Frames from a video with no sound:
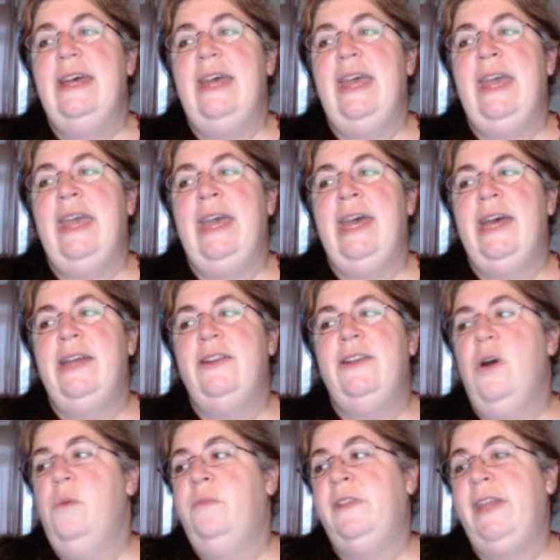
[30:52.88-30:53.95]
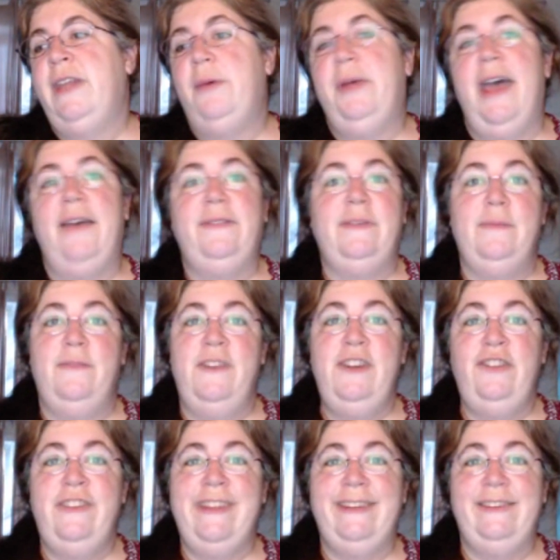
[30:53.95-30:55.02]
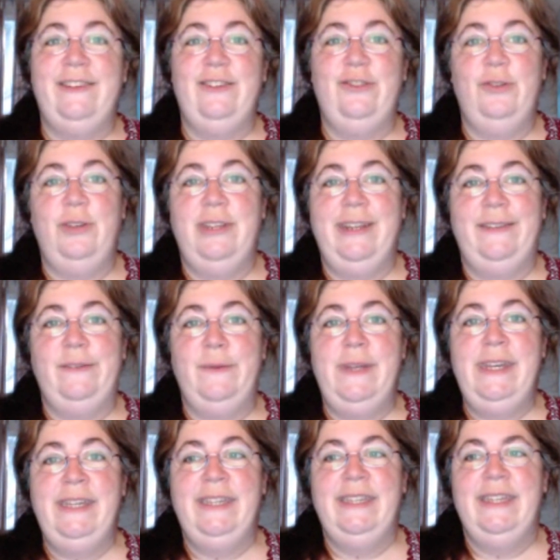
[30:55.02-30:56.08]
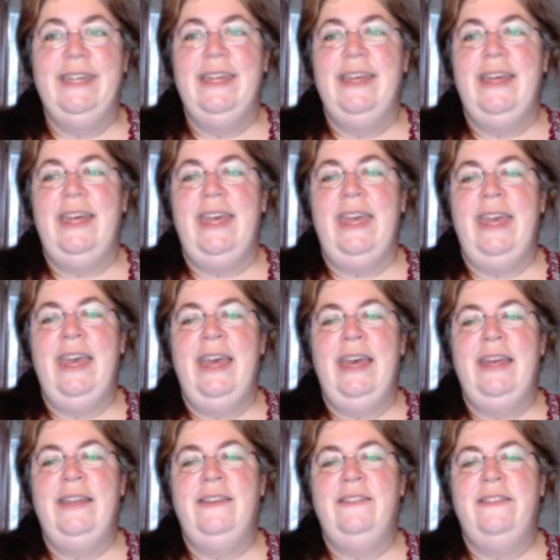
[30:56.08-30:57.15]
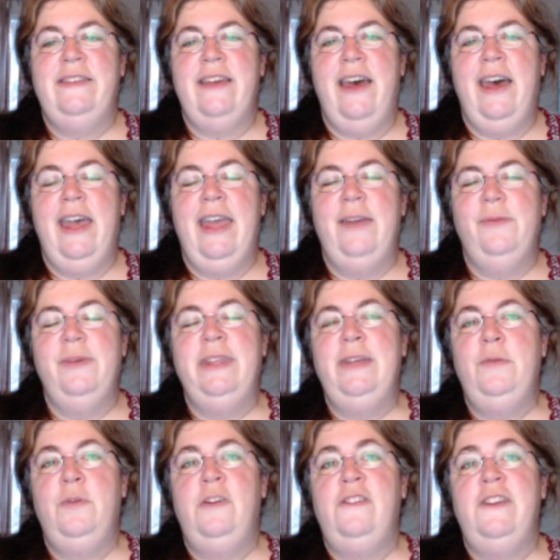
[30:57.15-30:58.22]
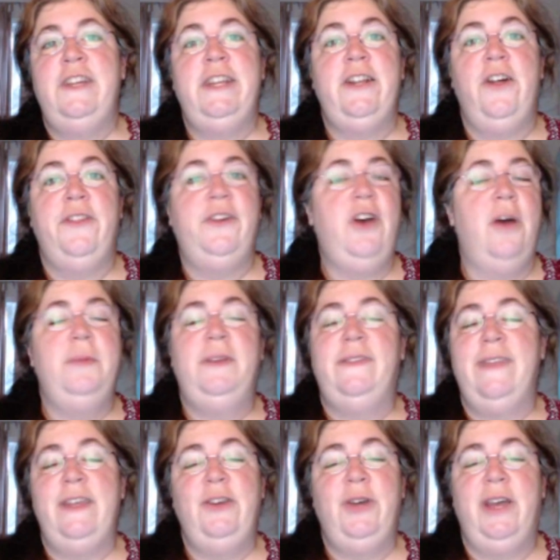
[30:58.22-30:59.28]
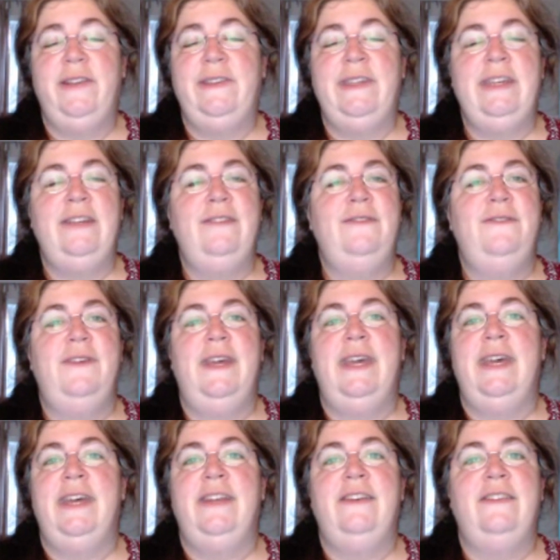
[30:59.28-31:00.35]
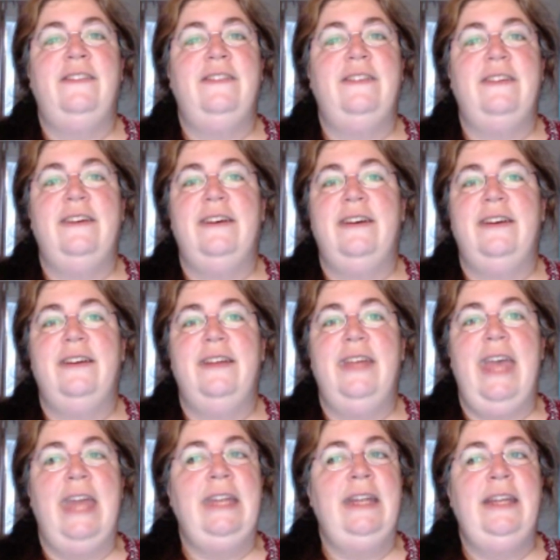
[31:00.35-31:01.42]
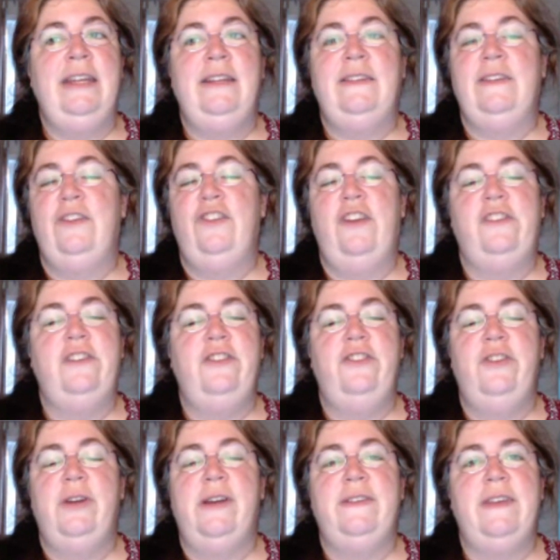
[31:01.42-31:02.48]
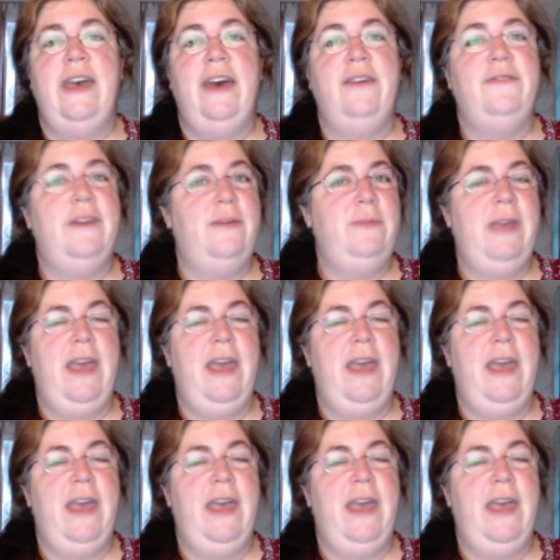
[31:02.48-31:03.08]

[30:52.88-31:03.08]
and hopefully I will have some finished things to show you next week. And I really appreciate all the comments that you guys leave, and any suggestions you guys have, I'd be